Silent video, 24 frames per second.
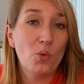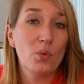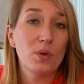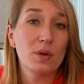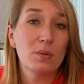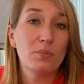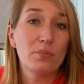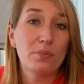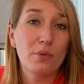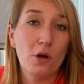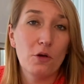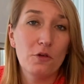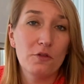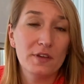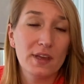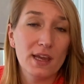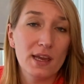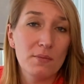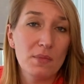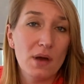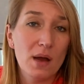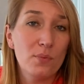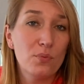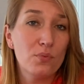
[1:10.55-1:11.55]
We both
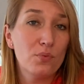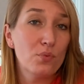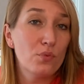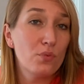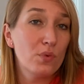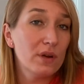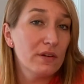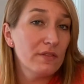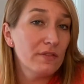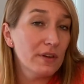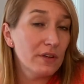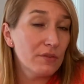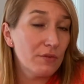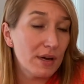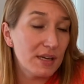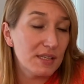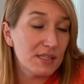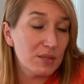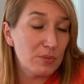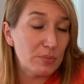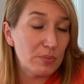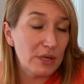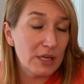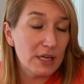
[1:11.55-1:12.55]
came up with a
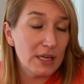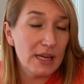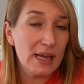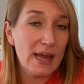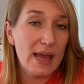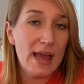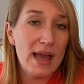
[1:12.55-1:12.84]
recipe